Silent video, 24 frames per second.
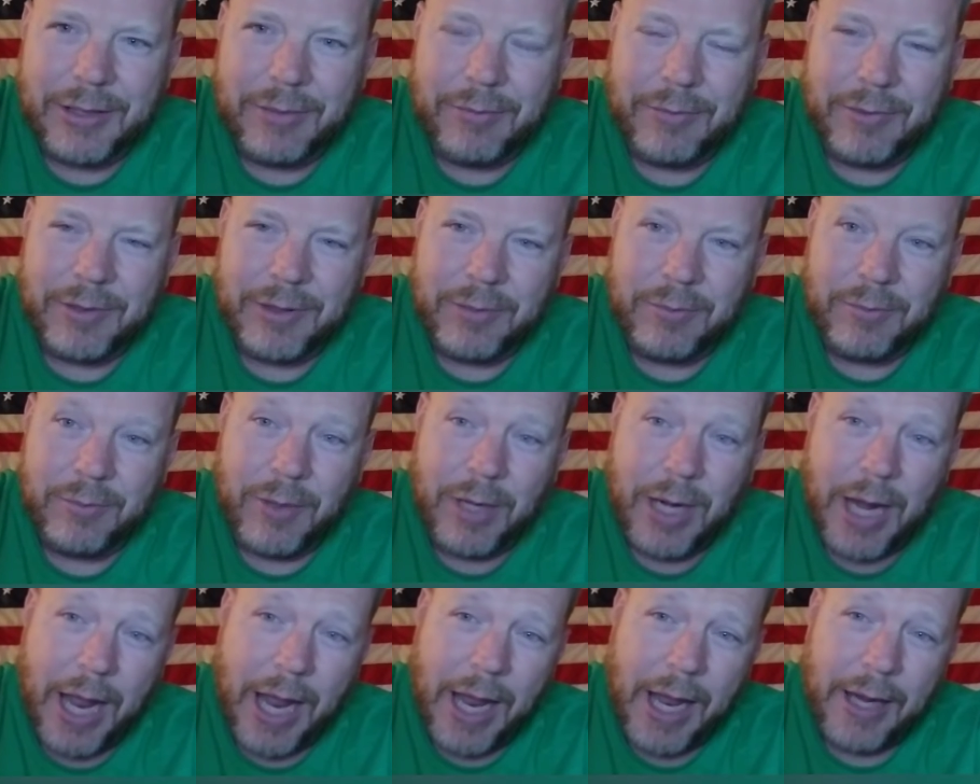It was
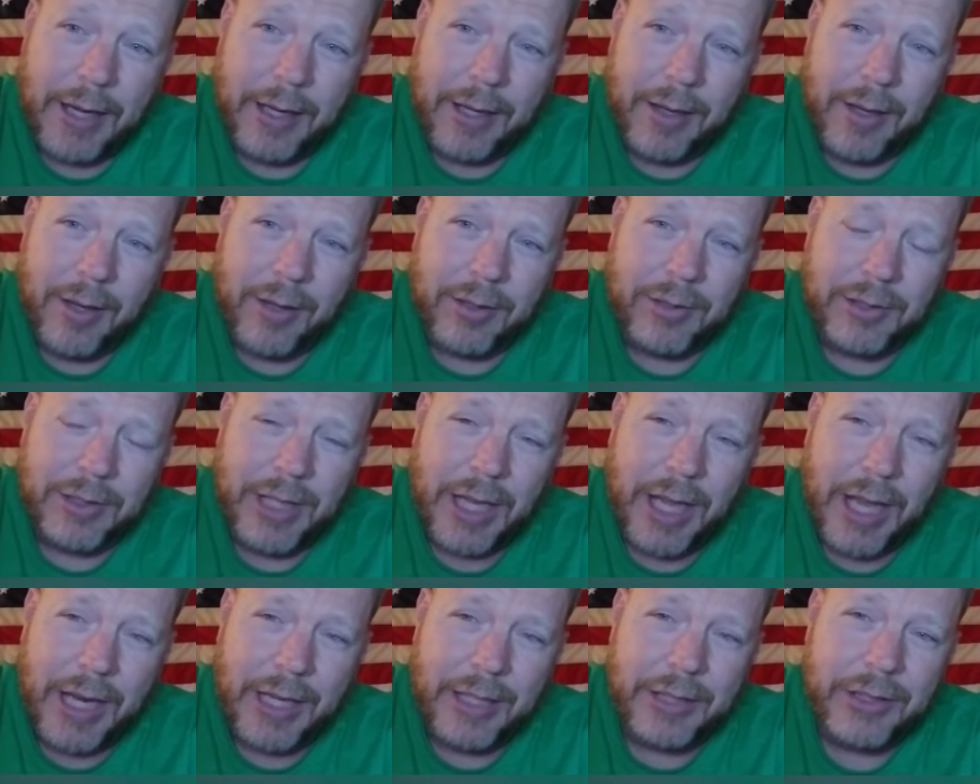what Ann calls
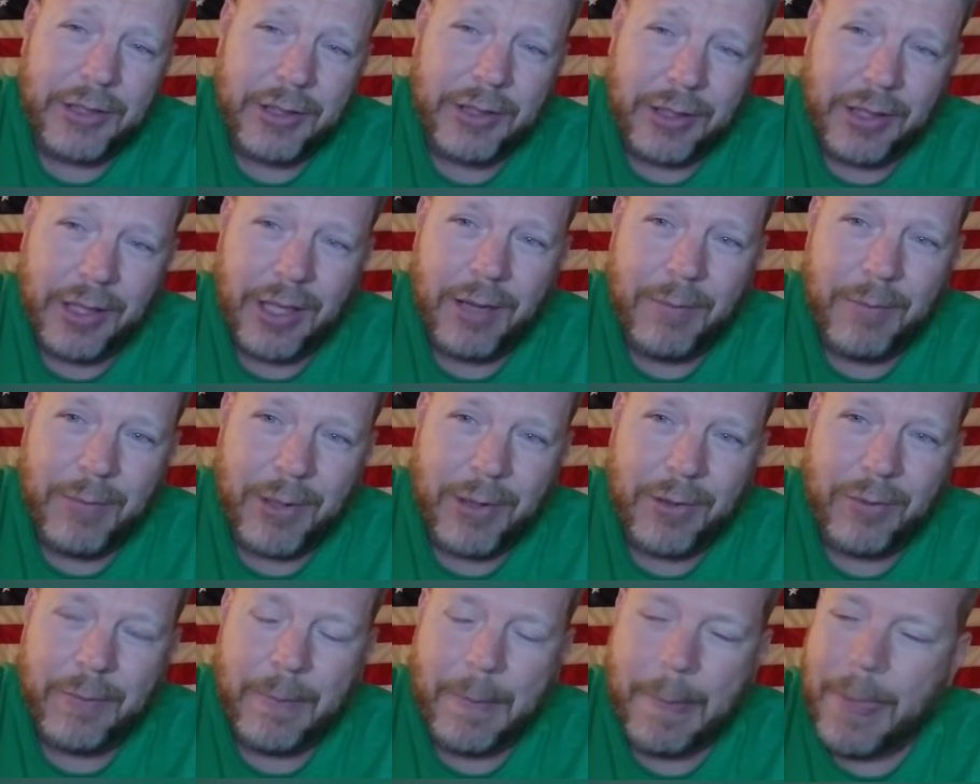Asian
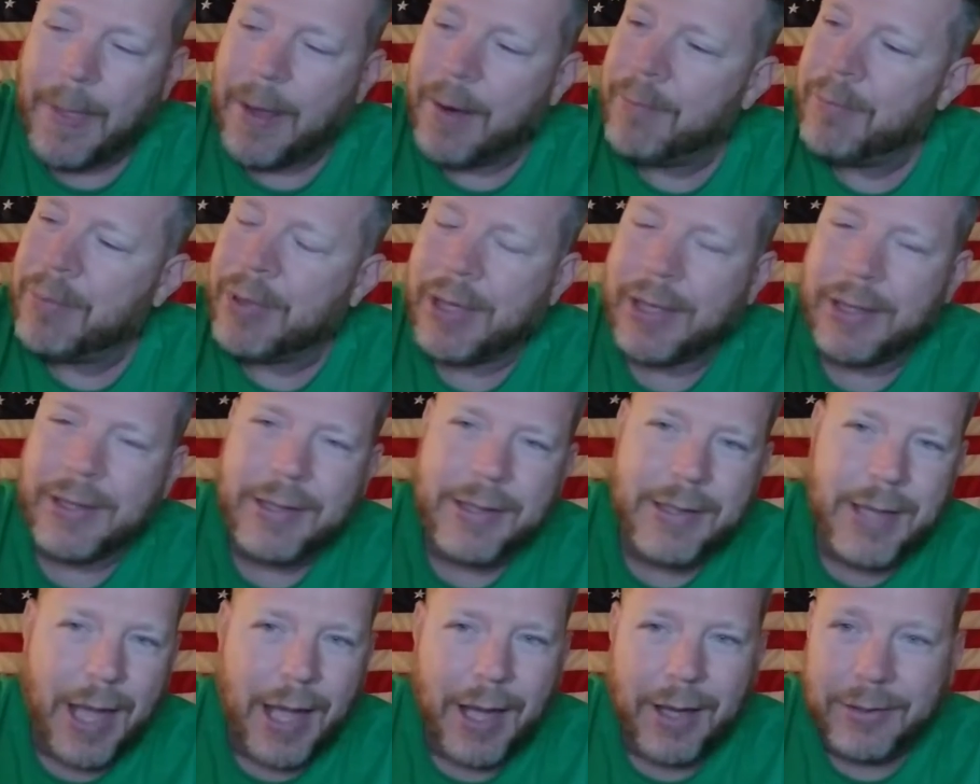gumbo, but I
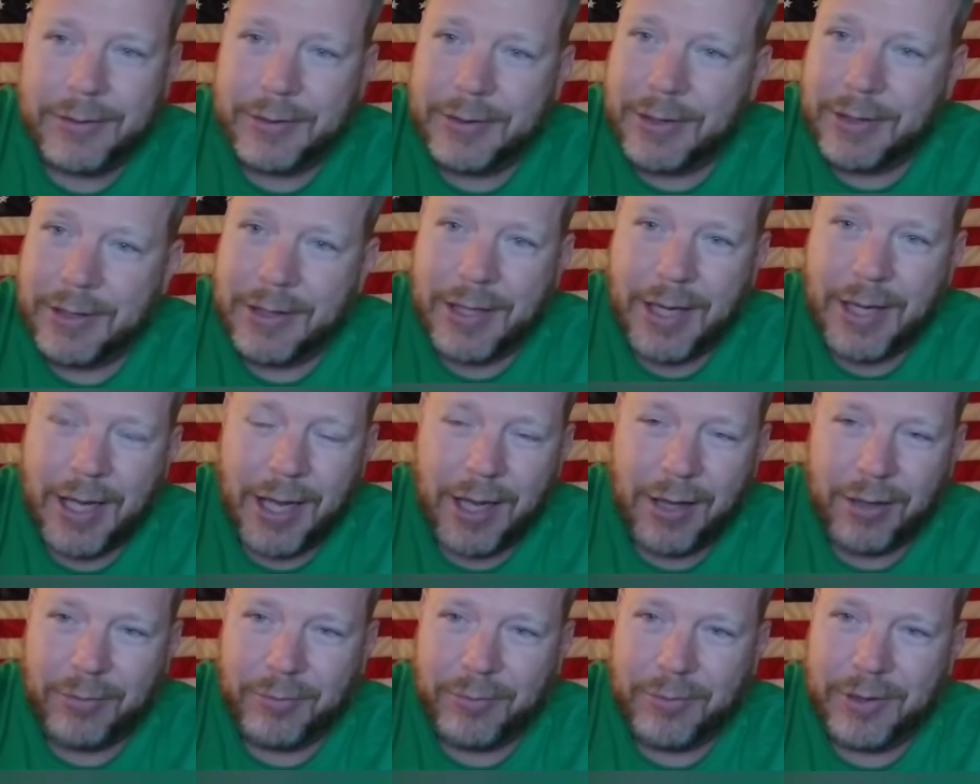doused it
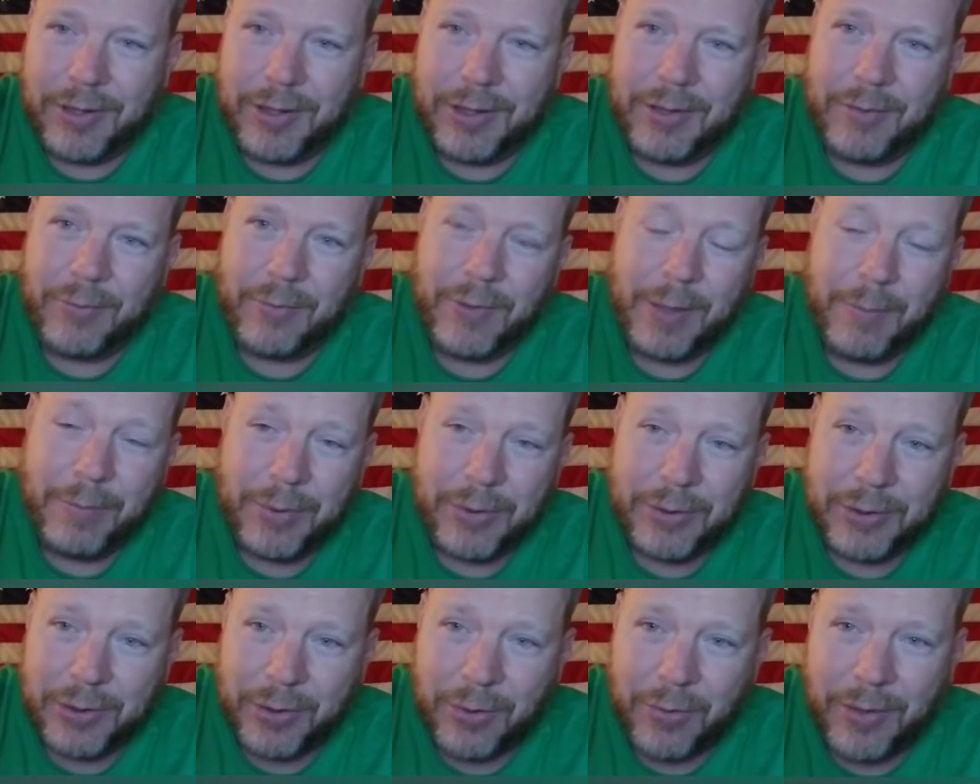down with
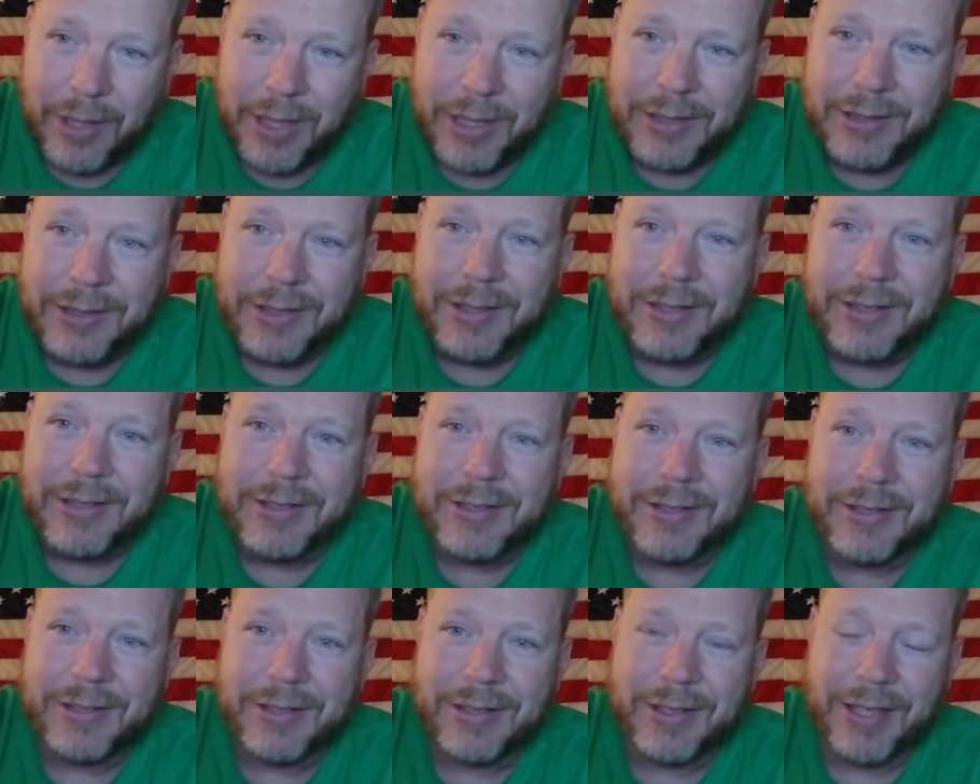Reaper
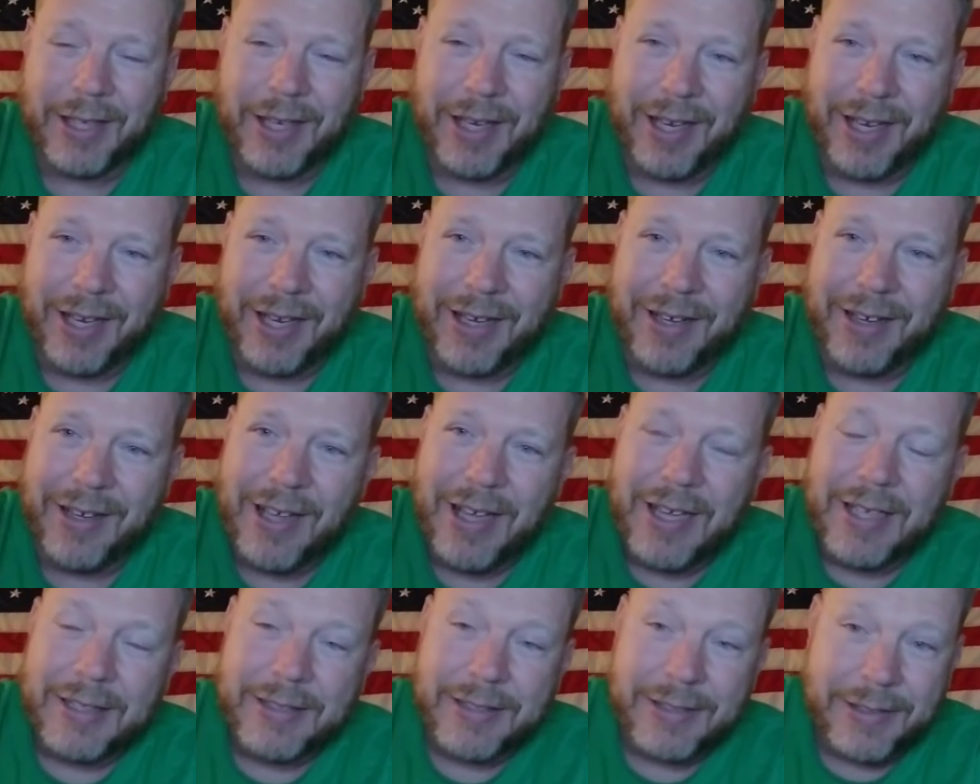squeezins and
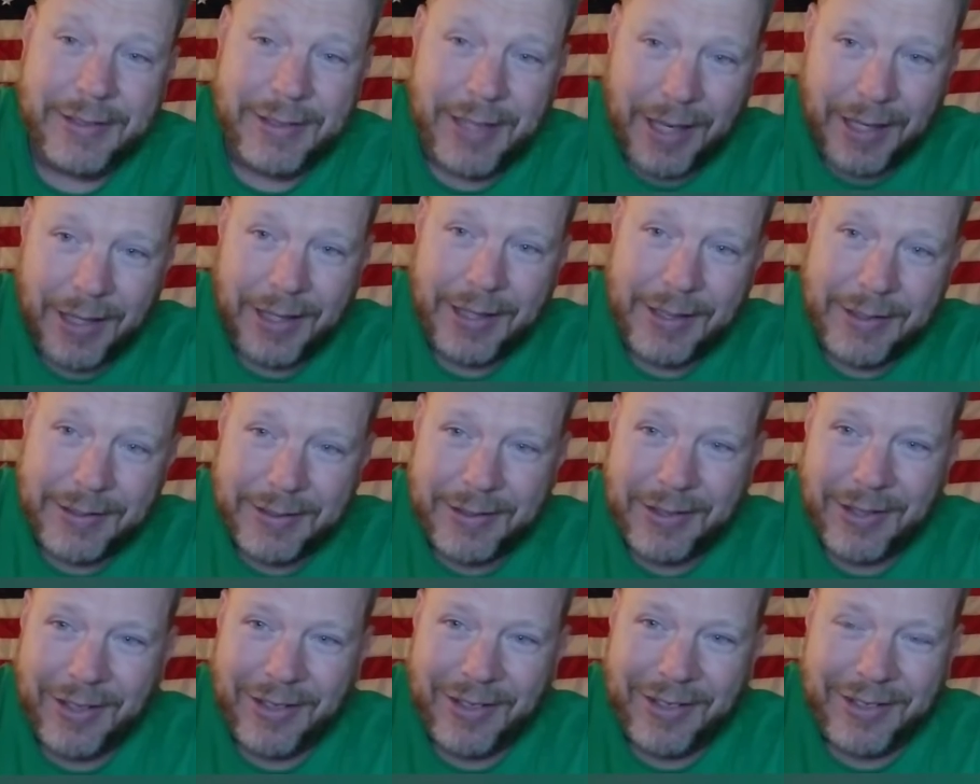stanky
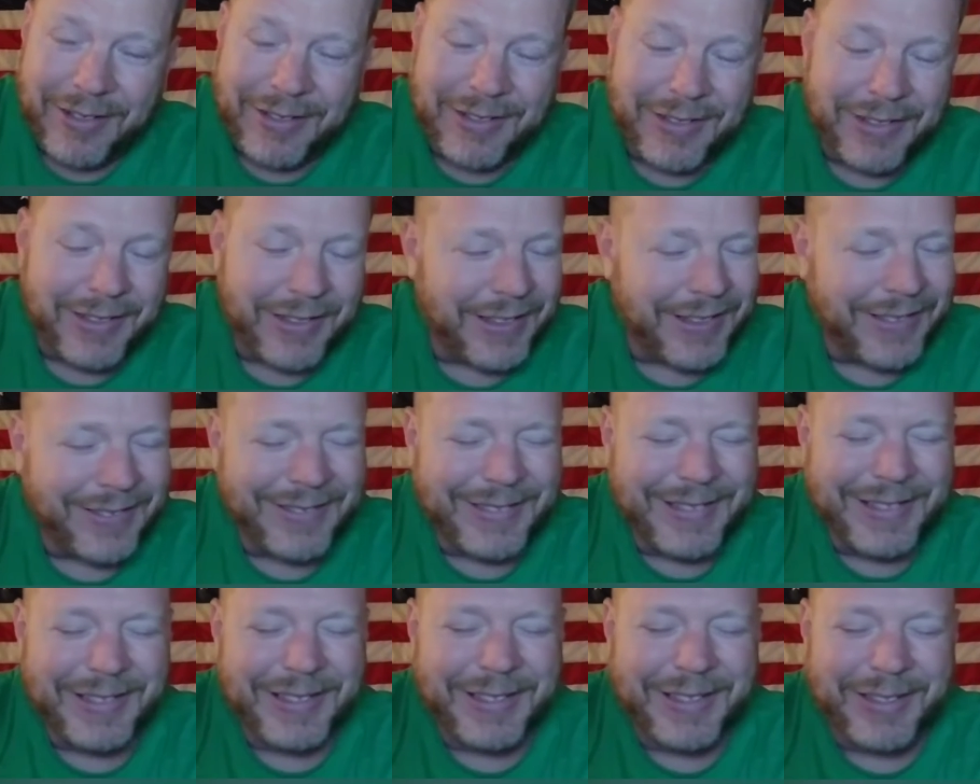sauce, and it
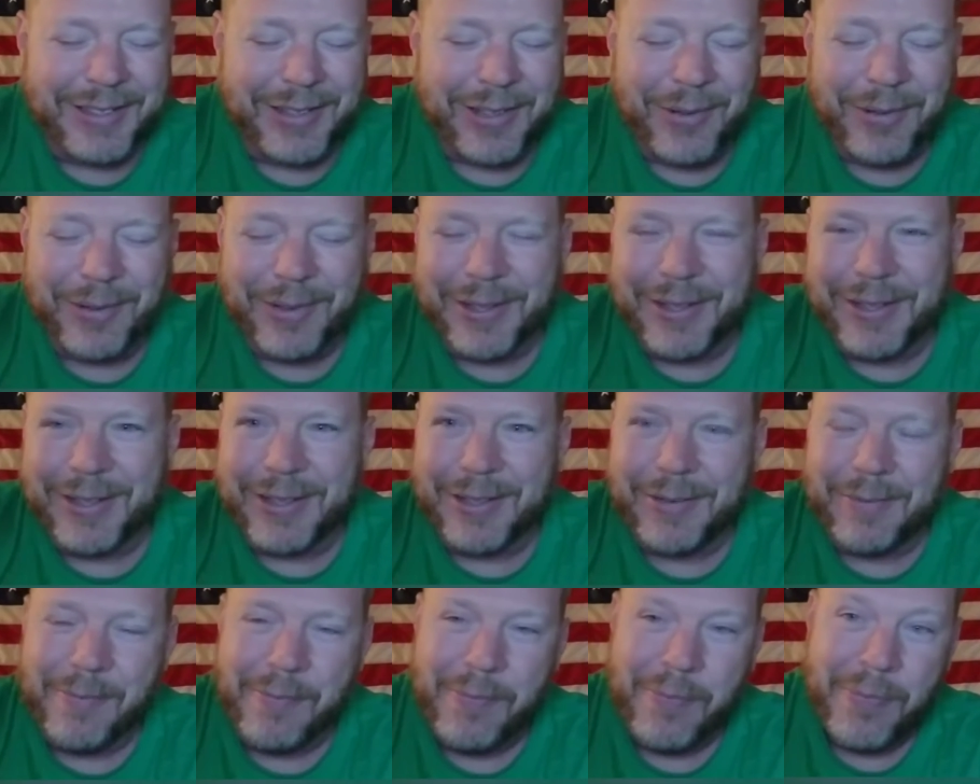was just so
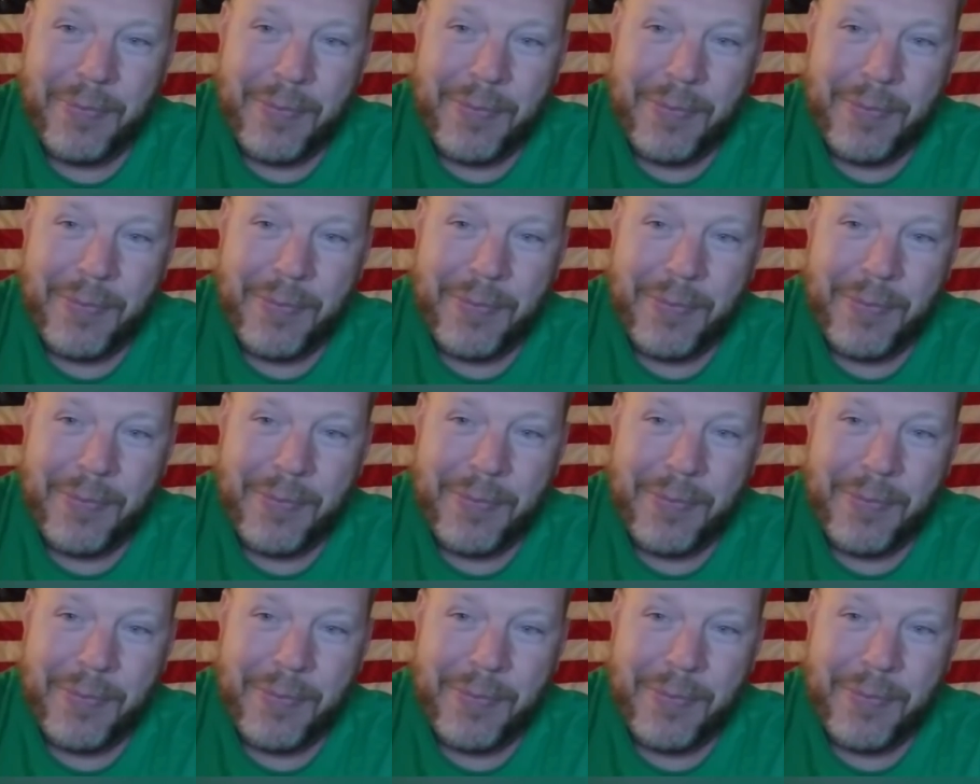good.